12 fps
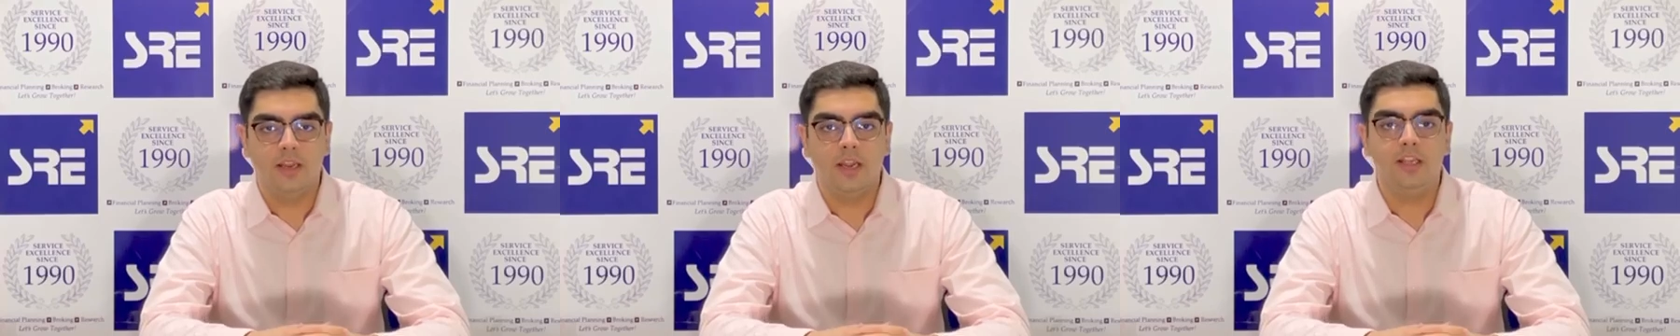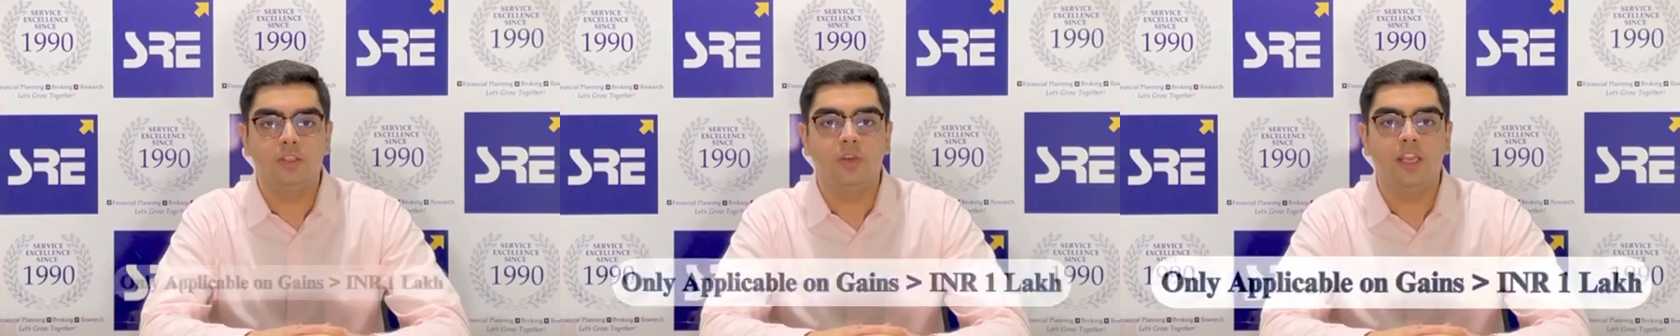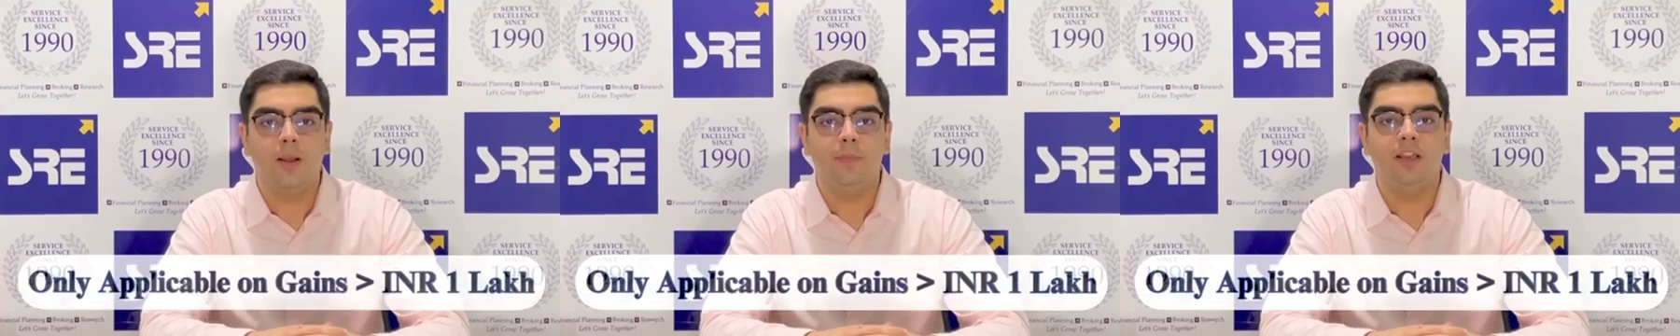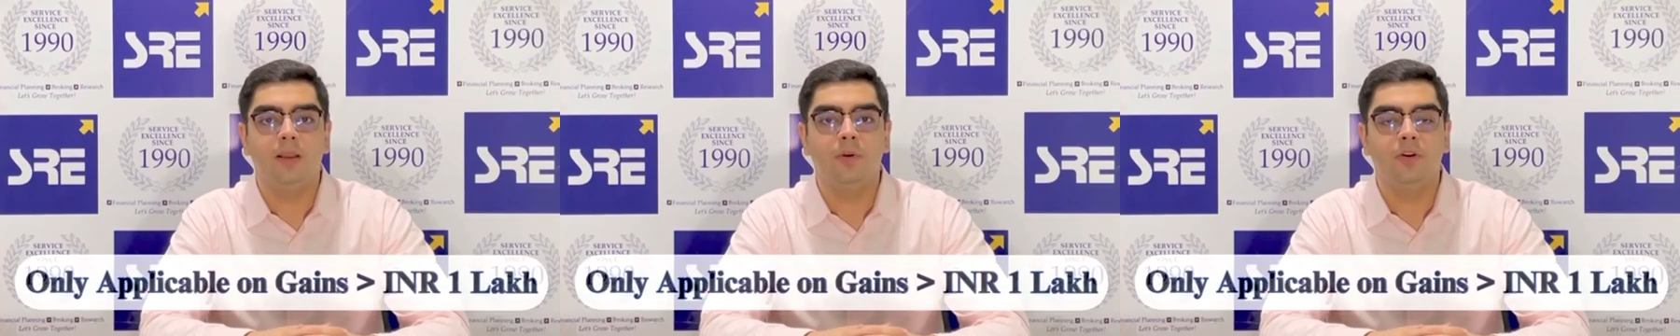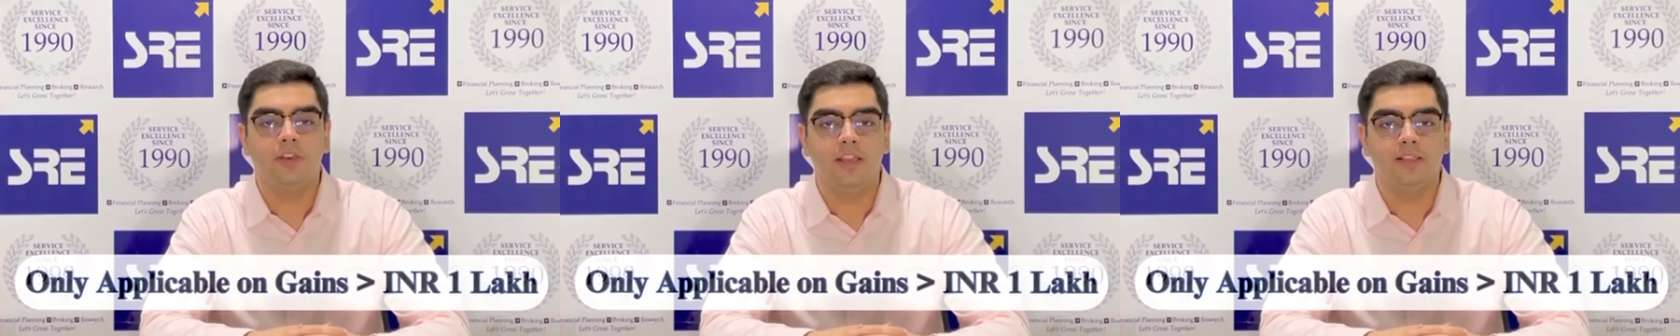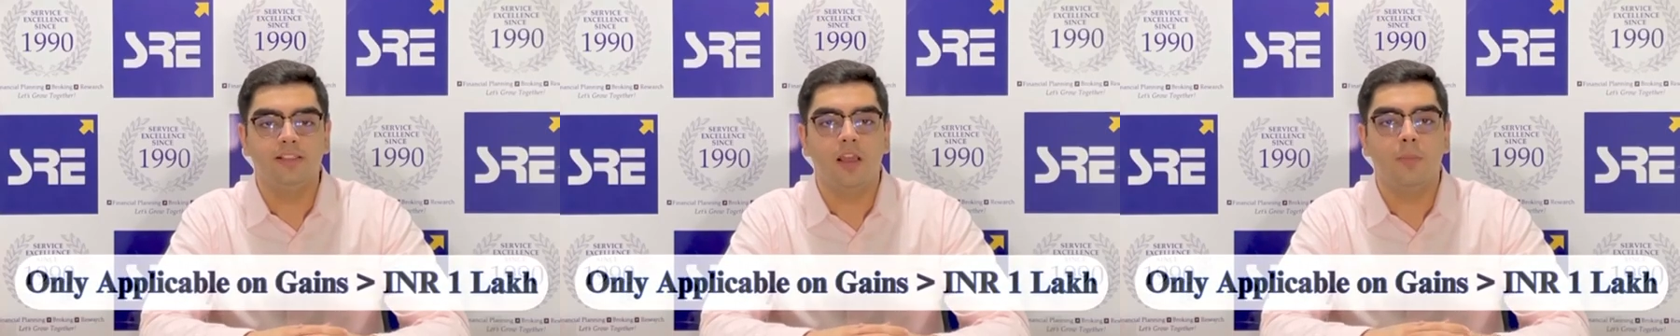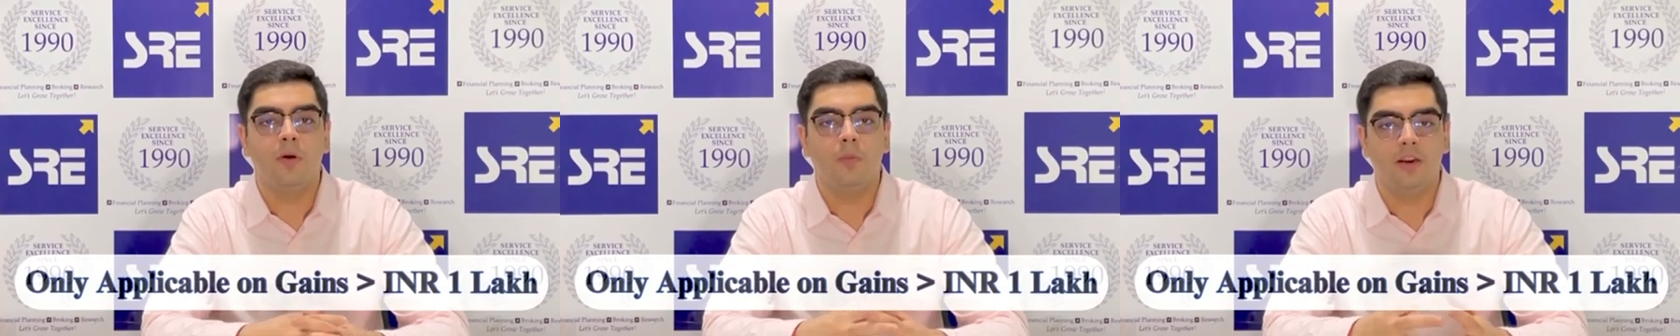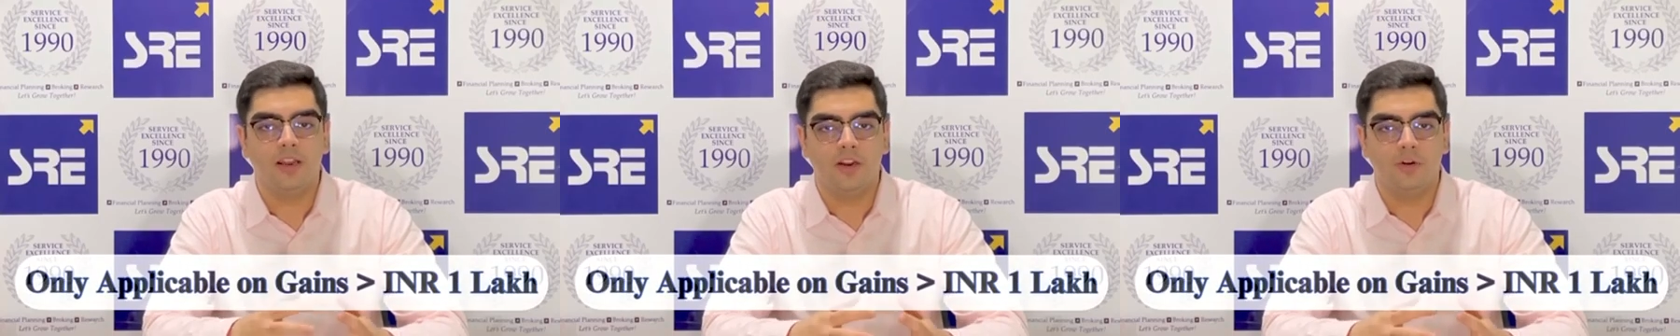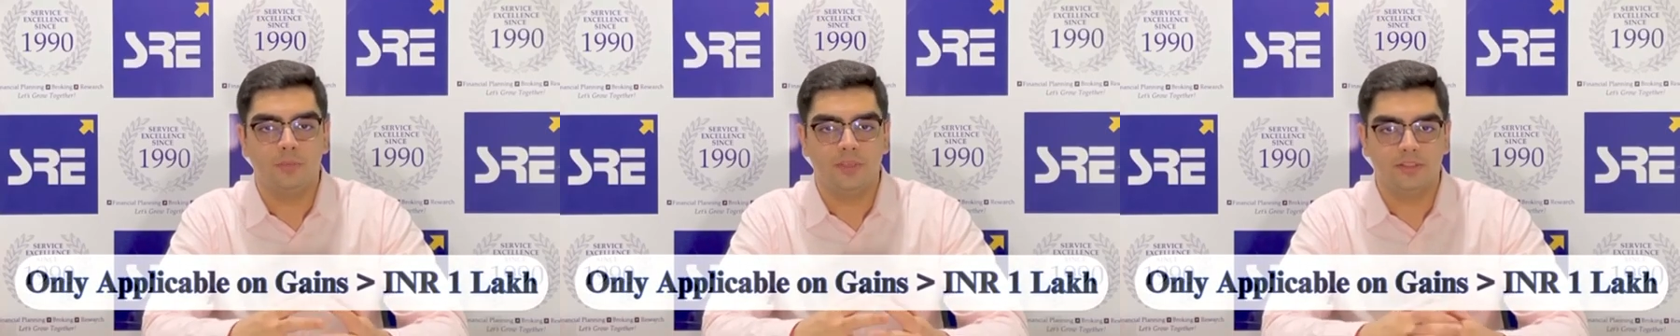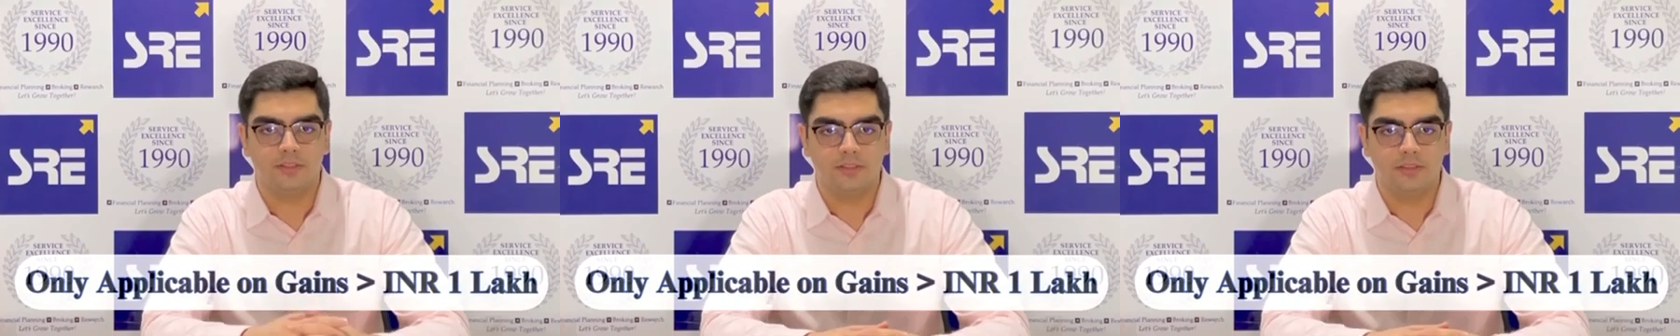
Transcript: It is only applicable on gains above 1 lakh rupees.